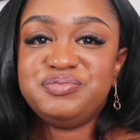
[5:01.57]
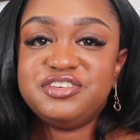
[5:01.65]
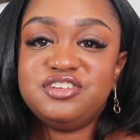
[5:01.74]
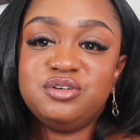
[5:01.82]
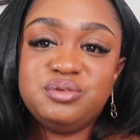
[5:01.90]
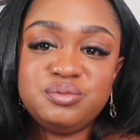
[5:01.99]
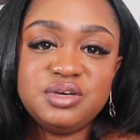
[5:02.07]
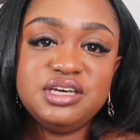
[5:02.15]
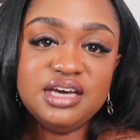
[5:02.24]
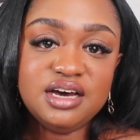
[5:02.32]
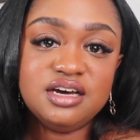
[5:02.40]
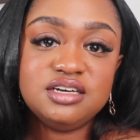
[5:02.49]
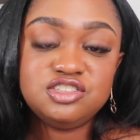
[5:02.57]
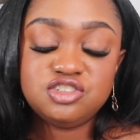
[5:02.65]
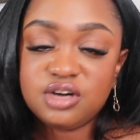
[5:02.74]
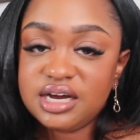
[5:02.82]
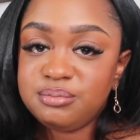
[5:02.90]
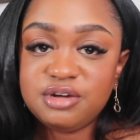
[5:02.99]
So yeah,
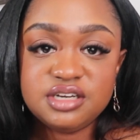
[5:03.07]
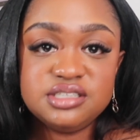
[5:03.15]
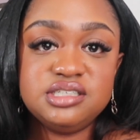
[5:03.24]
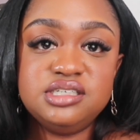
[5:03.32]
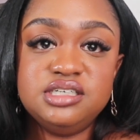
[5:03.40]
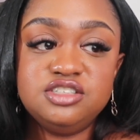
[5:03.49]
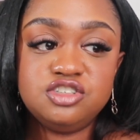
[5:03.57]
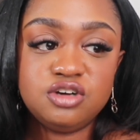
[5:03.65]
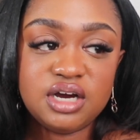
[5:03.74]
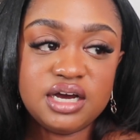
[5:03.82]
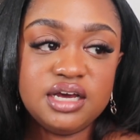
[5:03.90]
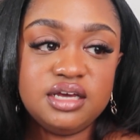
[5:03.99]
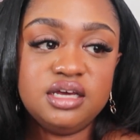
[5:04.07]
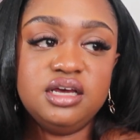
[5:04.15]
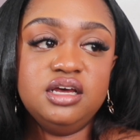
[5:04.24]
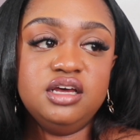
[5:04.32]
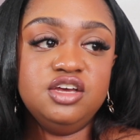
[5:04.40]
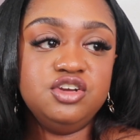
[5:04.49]
try modesty, try,
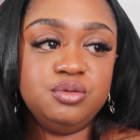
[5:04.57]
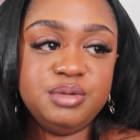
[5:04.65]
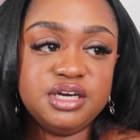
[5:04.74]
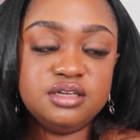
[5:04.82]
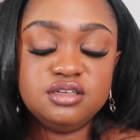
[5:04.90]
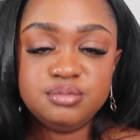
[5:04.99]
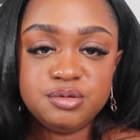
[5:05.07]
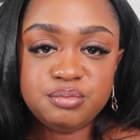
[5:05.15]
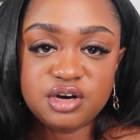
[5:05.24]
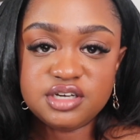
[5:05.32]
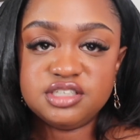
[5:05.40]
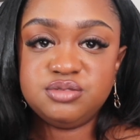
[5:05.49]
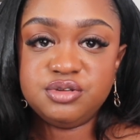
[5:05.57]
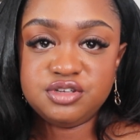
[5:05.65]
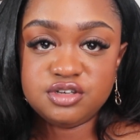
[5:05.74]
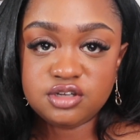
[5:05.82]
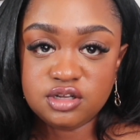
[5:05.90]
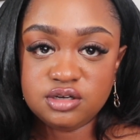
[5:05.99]
being a little bit modest with
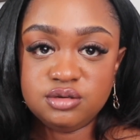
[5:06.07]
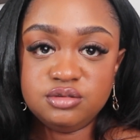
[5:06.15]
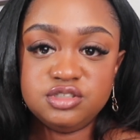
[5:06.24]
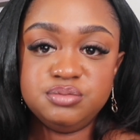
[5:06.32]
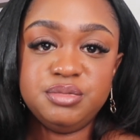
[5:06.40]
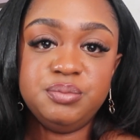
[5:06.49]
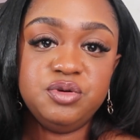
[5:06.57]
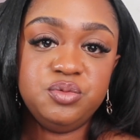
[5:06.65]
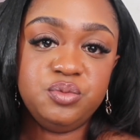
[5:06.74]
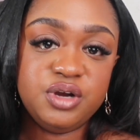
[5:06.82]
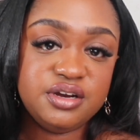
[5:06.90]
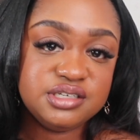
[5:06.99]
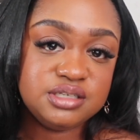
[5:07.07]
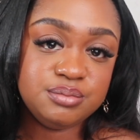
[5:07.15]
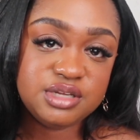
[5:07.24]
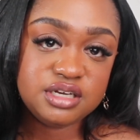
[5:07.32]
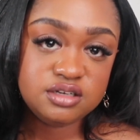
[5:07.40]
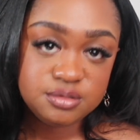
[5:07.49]
your clothes, maybe wearing
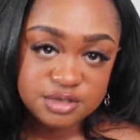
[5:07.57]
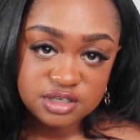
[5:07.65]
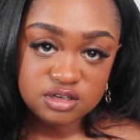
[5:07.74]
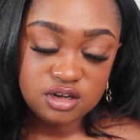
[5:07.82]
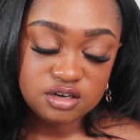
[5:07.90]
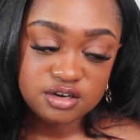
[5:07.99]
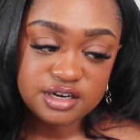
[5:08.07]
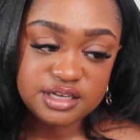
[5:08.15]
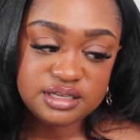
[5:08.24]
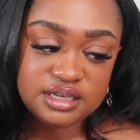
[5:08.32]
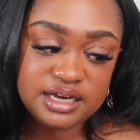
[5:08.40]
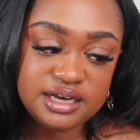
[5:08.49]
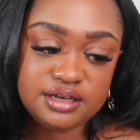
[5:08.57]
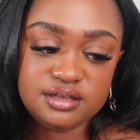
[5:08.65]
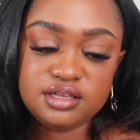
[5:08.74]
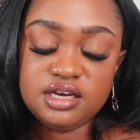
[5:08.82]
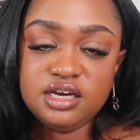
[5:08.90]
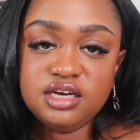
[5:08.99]
something a little bit longer in
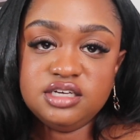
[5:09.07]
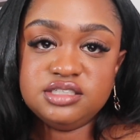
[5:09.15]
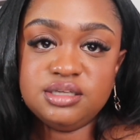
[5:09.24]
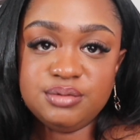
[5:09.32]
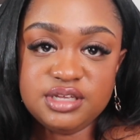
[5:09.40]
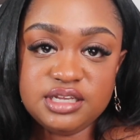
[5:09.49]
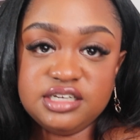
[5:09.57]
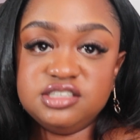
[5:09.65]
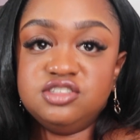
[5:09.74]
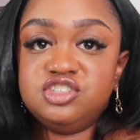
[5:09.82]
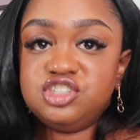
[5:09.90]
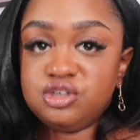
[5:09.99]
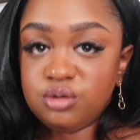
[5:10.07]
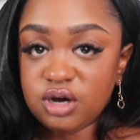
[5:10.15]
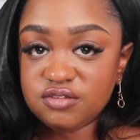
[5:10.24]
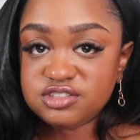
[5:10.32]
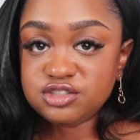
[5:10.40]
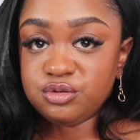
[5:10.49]
length, something that doesn't show
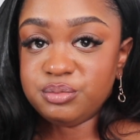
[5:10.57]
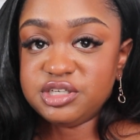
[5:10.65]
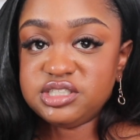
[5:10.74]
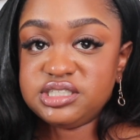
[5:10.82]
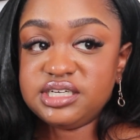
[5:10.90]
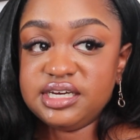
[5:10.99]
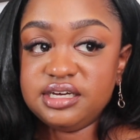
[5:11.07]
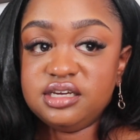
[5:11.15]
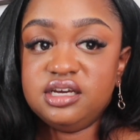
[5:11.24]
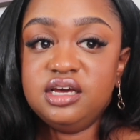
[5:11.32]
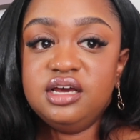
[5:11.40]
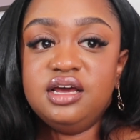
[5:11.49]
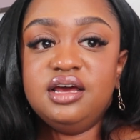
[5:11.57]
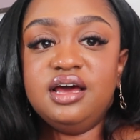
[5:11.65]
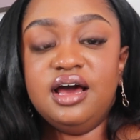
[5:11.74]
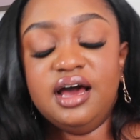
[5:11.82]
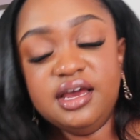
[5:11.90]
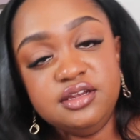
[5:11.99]
off so much skin.
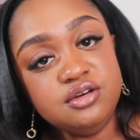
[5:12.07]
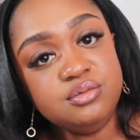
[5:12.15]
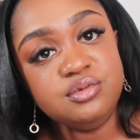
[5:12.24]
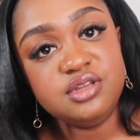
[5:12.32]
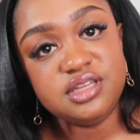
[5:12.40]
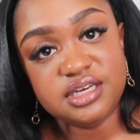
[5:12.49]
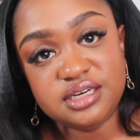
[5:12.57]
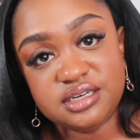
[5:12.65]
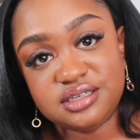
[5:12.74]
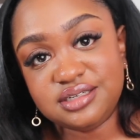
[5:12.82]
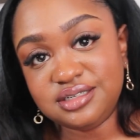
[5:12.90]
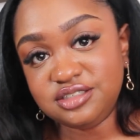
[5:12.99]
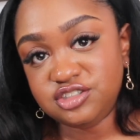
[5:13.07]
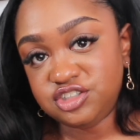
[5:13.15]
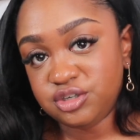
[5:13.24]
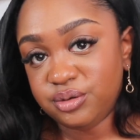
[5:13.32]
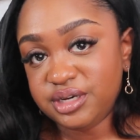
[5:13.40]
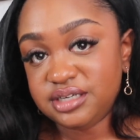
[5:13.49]
I don't think
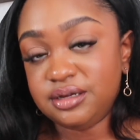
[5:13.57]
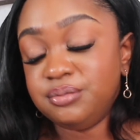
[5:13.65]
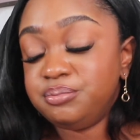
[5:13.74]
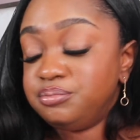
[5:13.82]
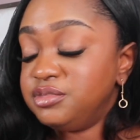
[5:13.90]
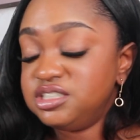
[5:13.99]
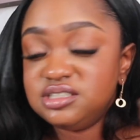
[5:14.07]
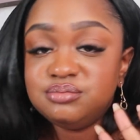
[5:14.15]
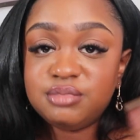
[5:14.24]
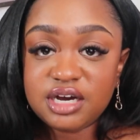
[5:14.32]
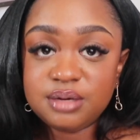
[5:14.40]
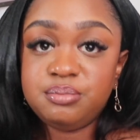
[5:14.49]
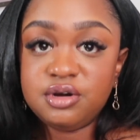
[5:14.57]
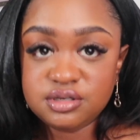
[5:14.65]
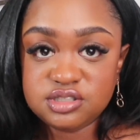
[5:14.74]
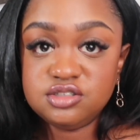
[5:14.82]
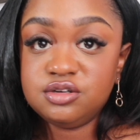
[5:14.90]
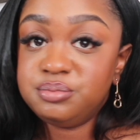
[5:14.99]
showing, this is my
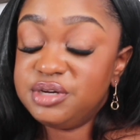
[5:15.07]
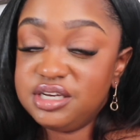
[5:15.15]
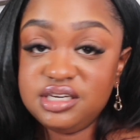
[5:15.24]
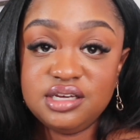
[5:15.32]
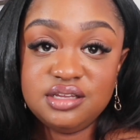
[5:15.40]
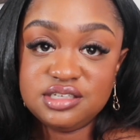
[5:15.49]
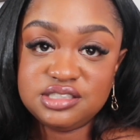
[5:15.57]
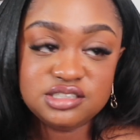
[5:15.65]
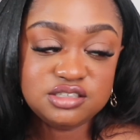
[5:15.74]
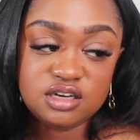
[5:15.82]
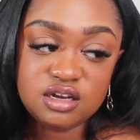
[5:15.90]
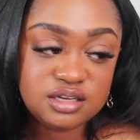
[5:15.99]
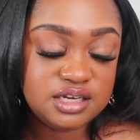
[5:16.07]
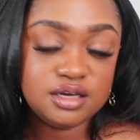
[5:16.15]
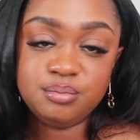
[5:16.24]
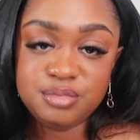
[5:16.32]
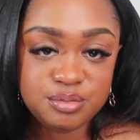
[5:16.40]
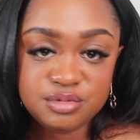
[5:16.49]
personal opinion, this is not like a
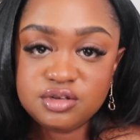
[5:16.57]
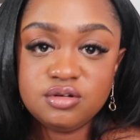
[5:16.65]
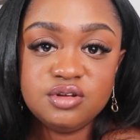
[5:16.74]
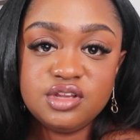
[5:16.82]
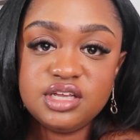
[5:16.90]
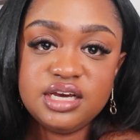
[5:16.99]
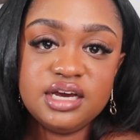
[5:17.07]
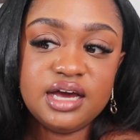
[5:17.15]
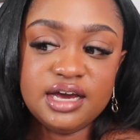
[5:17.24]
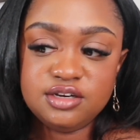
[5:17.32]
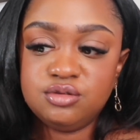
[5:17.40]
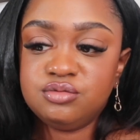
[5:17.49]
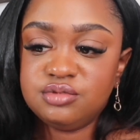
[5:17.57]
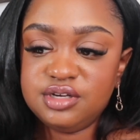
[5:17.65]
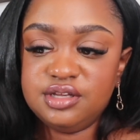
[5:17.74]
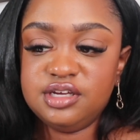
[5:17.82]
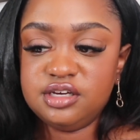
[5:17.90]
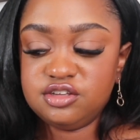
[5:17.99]
biblical thing. I don't really
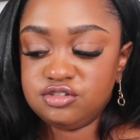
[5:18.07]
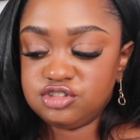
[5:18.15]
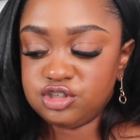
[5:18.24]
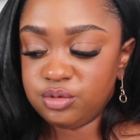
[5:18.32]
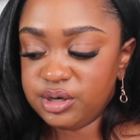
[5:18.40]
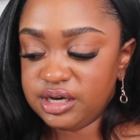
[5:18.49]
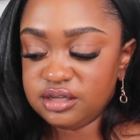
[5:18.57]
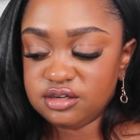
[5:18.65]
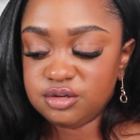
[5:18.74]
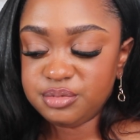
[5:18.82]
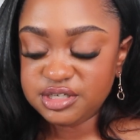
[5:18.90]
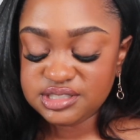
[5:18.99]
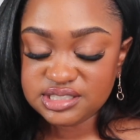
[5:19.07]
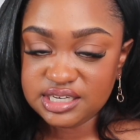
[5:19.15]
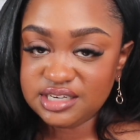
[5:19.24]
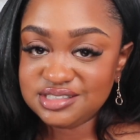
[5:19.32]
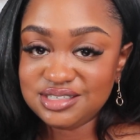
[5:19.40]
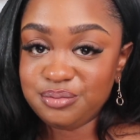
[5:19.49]
think showing a little bit of
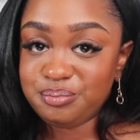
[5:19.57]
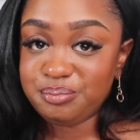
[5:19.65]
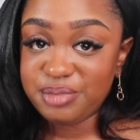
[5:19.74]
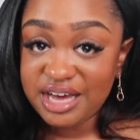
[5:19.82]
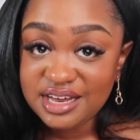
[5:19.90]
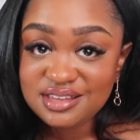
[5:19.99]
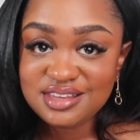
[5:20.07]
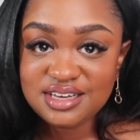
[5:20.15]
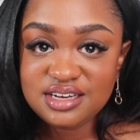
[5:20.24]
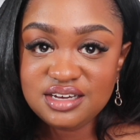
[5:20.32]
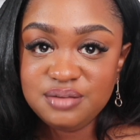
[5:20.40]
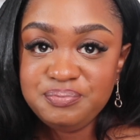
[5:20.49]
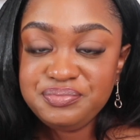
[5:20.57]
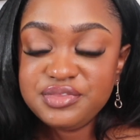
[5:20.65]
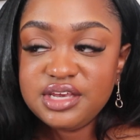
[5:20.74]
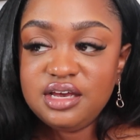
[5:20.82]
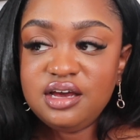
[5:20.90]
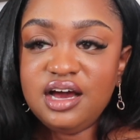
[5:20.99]
skin is a bad thing.
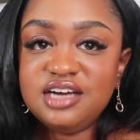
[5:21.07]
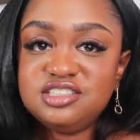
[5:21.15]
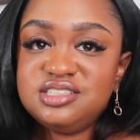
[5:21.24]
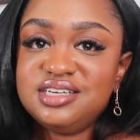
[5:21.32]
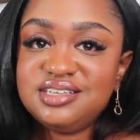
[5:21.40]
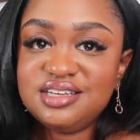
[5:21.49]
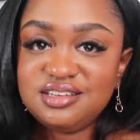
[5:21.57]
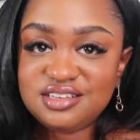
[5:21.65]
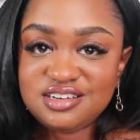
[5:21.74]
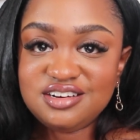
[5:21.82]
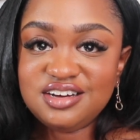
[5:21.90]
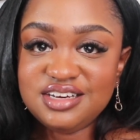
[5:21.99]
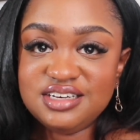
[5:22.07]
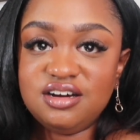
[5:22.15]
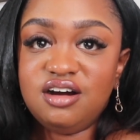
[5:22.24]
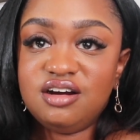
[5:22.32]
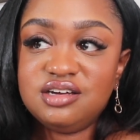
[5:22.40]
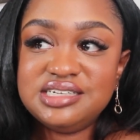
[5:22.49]
I just think that there
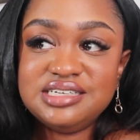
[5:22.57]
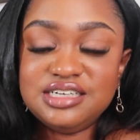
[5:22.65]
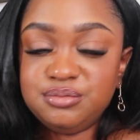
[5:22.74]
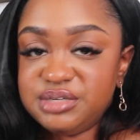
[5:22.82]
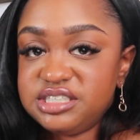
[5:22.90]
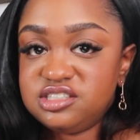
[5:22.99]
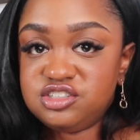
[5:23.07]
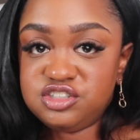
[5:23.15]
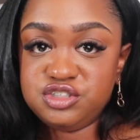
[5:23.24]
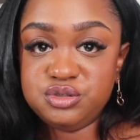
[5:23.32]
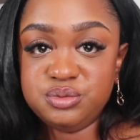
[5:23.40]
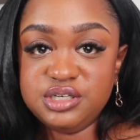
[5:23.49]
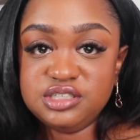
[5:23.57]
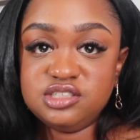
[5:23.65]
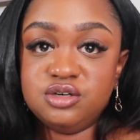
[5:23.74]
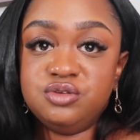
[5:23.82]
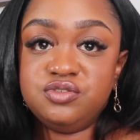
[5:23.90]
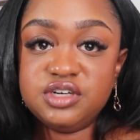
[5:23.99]
are limits to it.
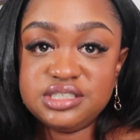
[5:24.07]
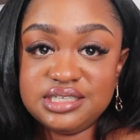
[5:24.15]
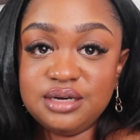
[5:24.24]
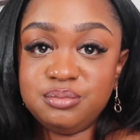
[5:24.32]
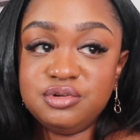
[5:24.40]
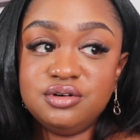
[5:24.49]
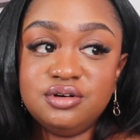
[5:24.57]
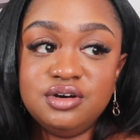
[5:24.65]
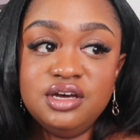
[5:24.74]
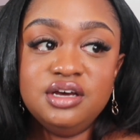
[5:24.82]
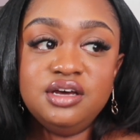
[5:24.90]
So, for example,